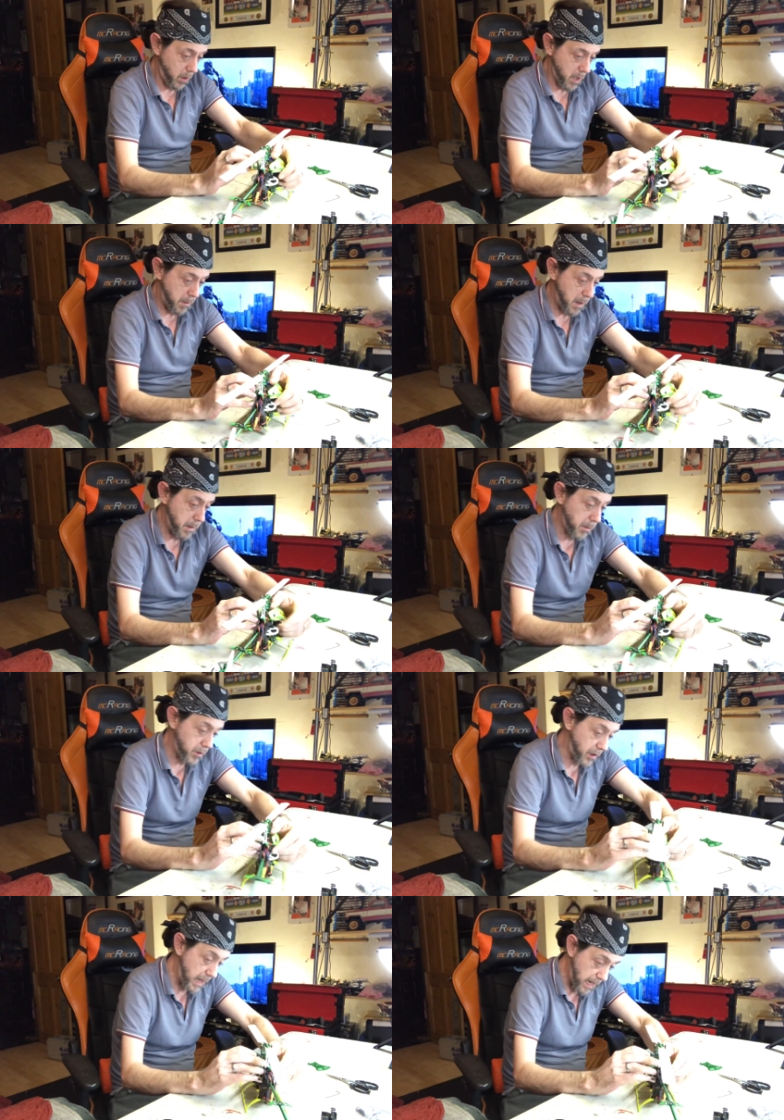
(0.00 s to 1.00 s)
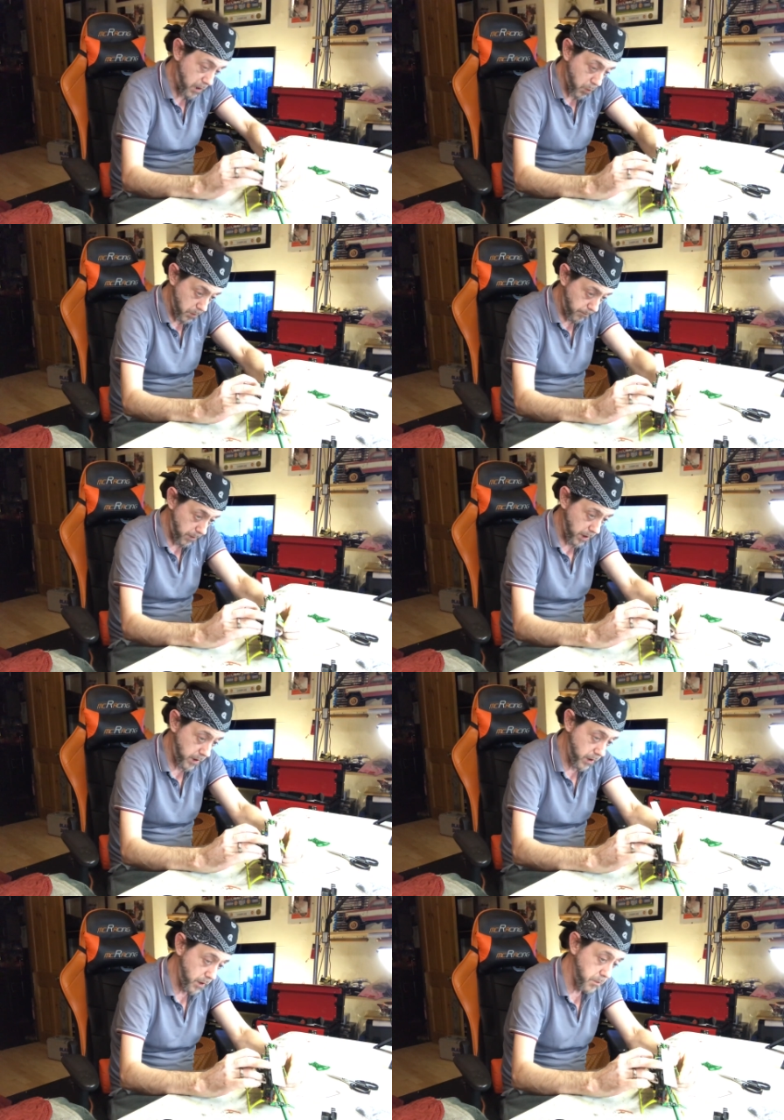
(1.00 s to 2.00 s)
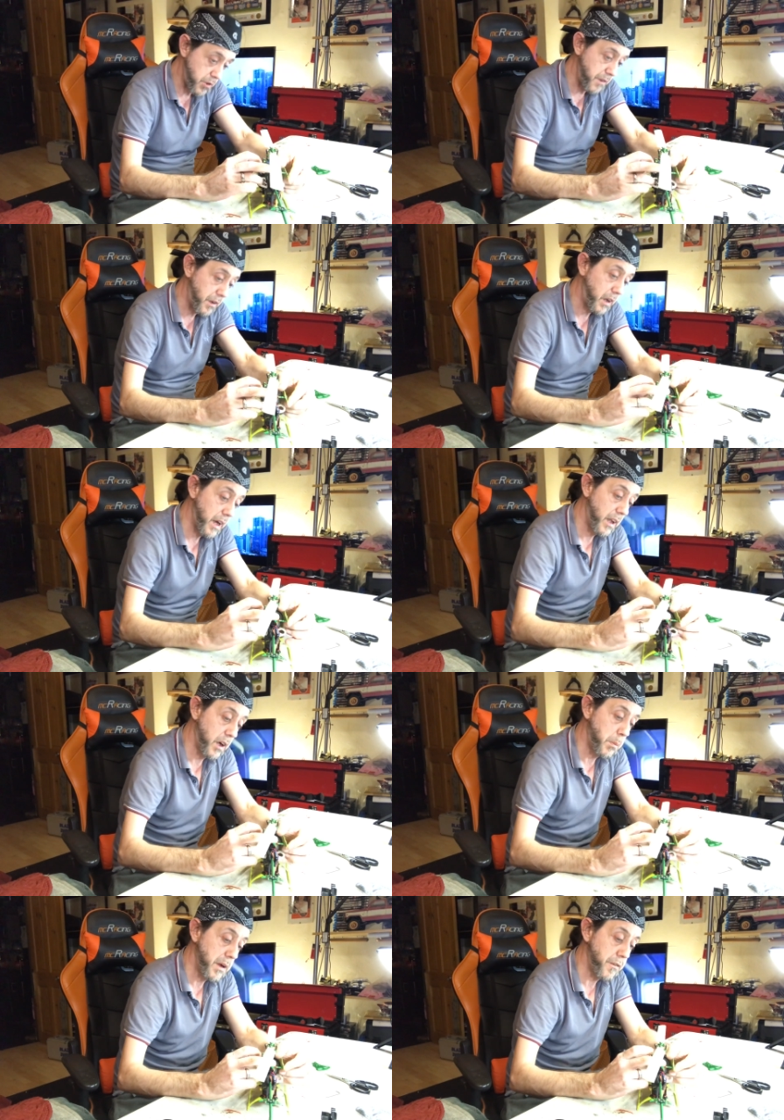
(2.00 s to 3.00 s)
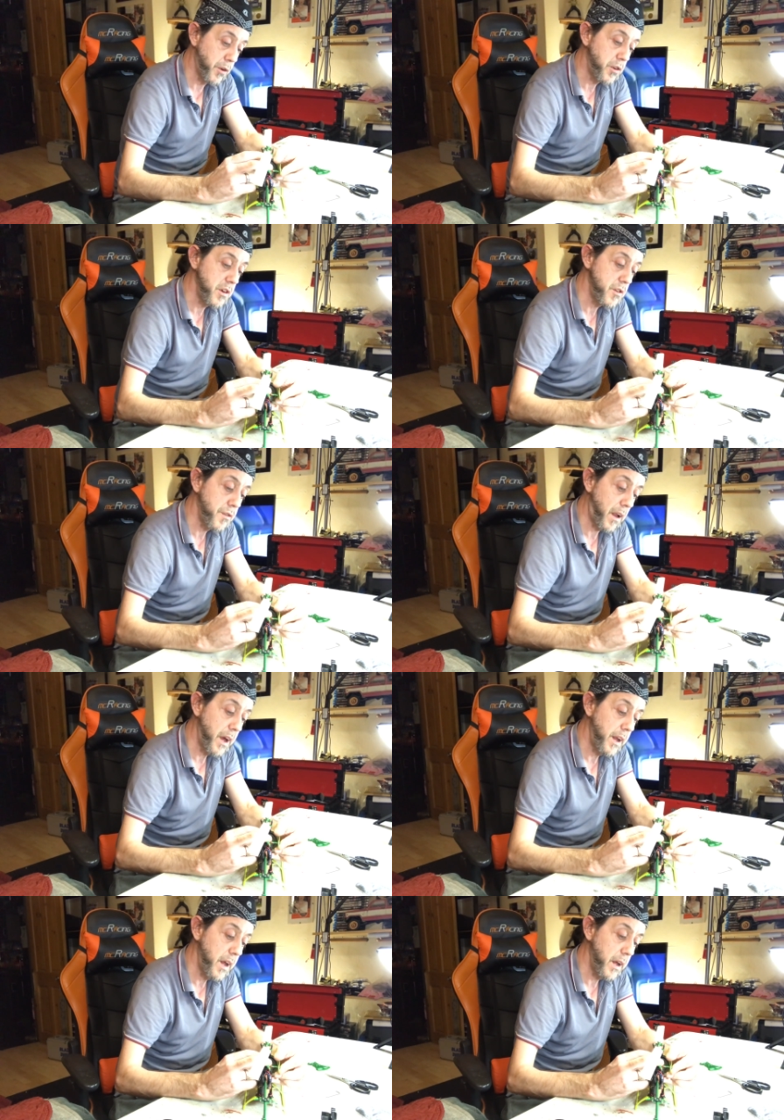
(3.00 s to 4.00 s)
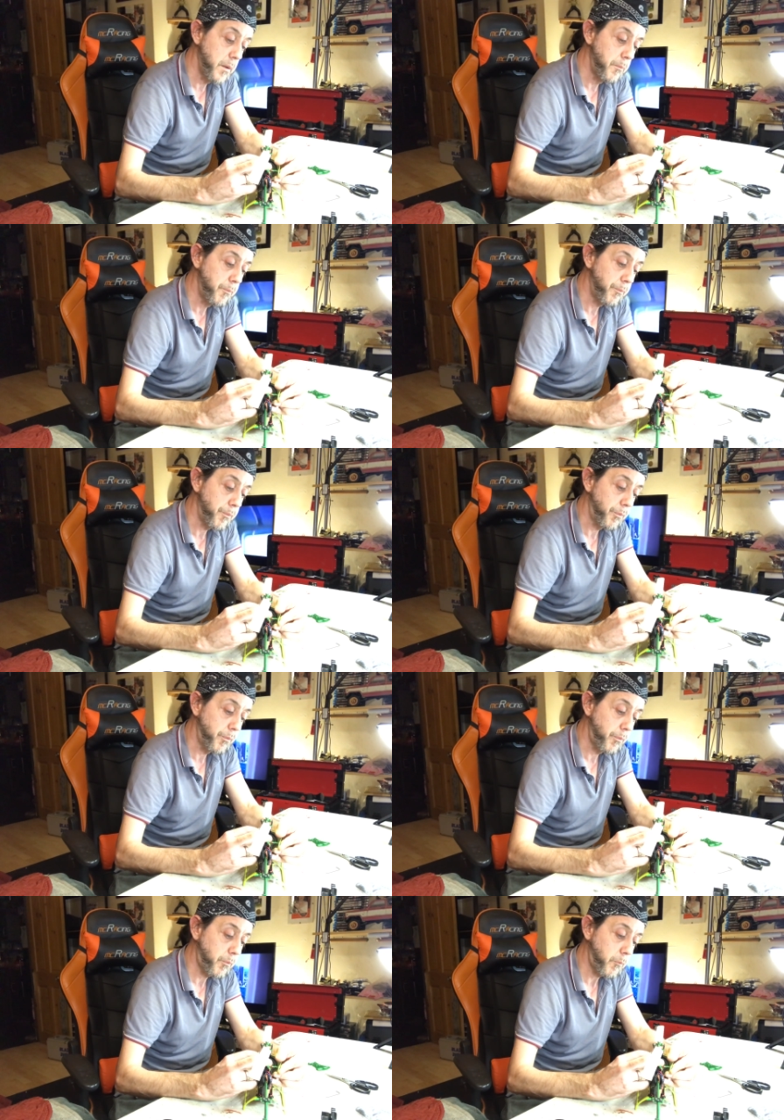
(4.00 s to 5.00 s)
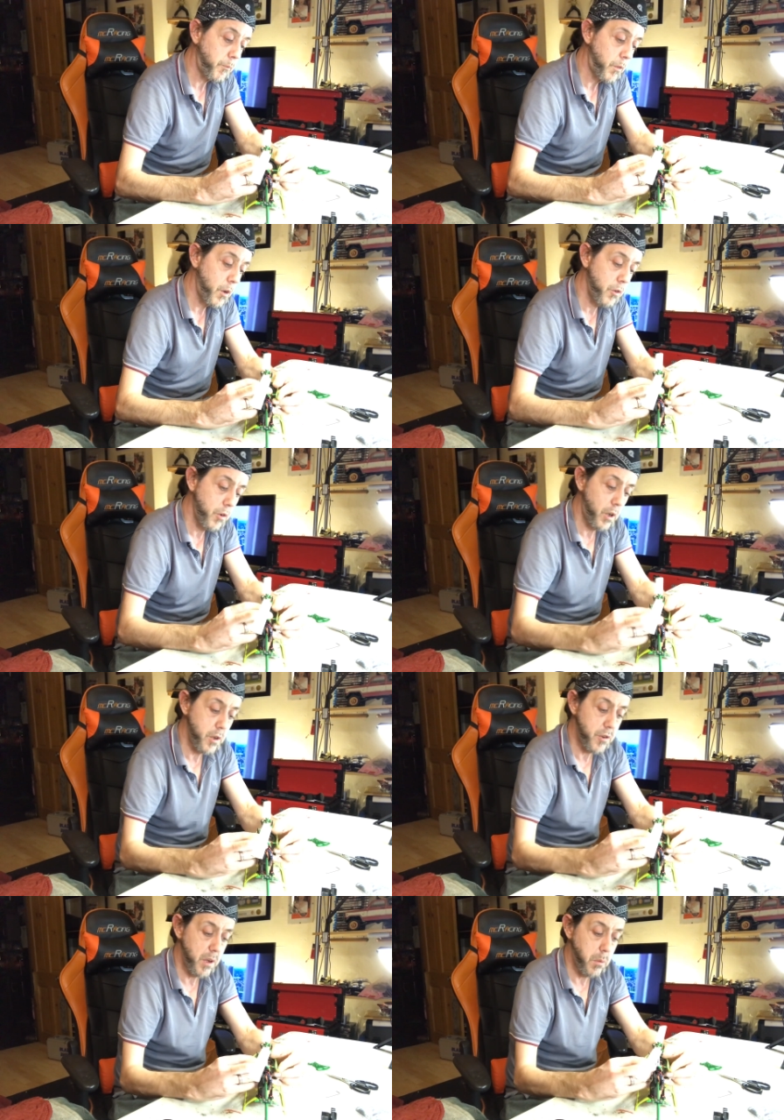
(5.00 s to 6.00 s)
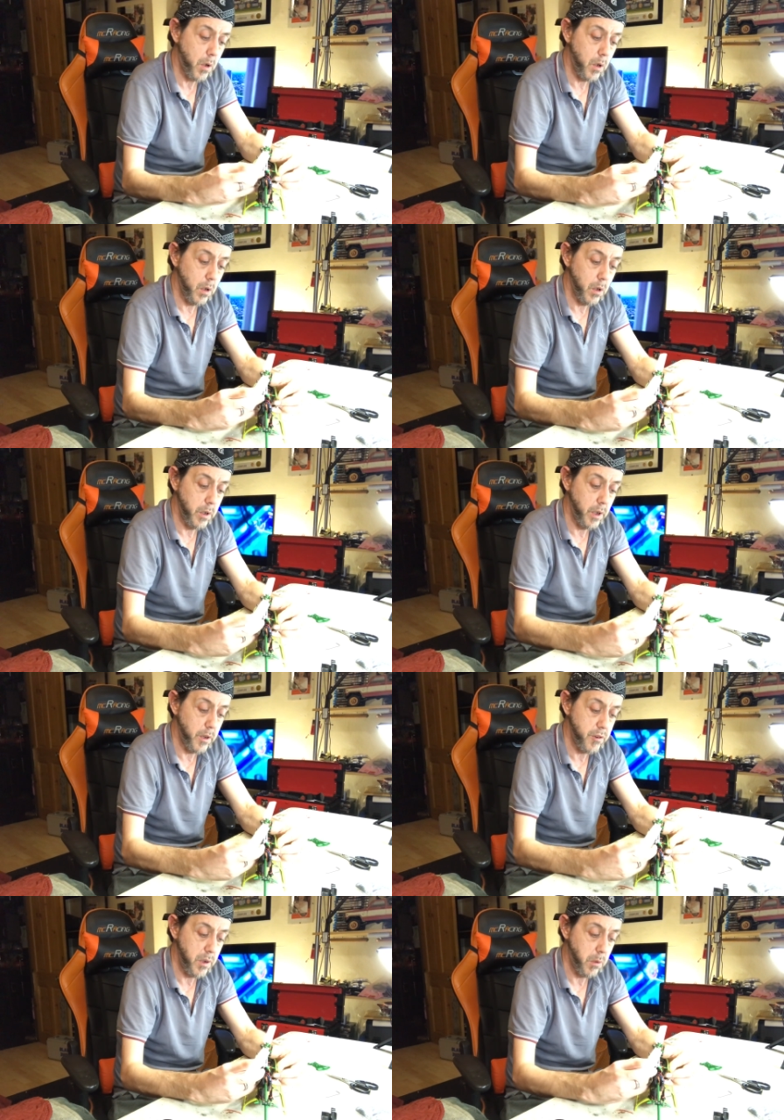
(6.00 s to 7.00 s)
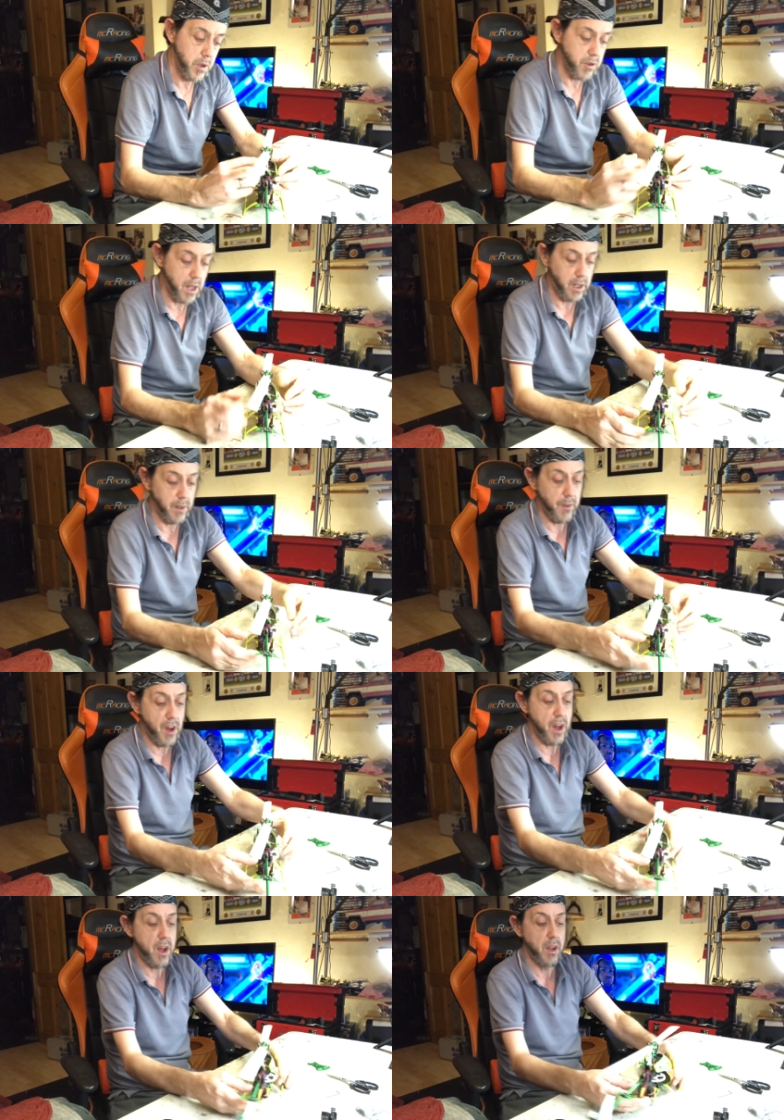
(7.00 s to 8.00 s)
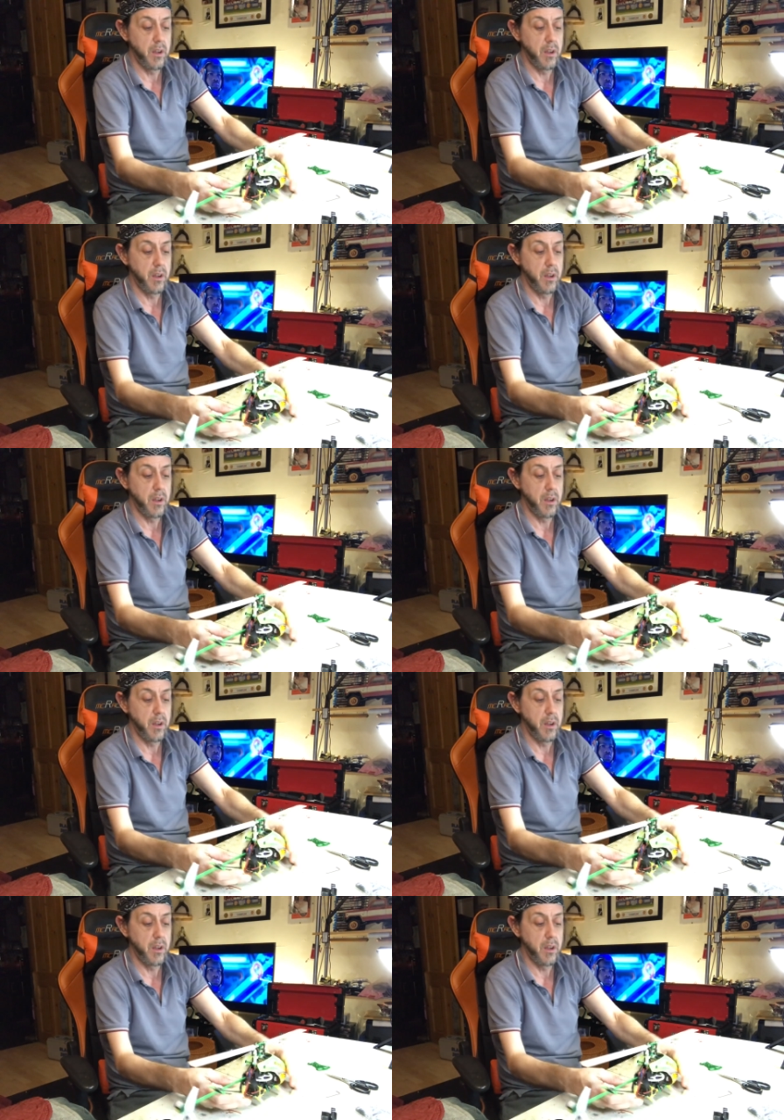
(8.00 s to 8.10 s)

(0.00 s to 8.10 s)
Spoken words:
I might be able to get out and see if I can get a little bit of footage flying it, so you can see what it's like in the air.